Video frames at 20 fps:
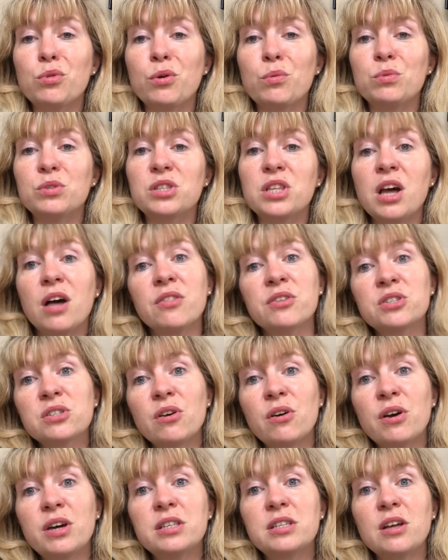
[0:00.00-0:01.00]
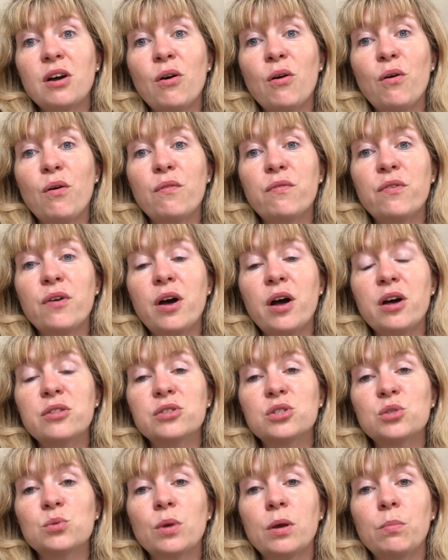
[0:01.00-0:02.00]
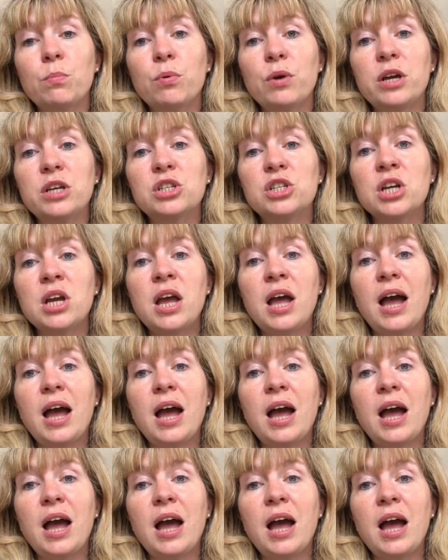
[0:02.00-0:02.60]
that was the other side of the swing bridge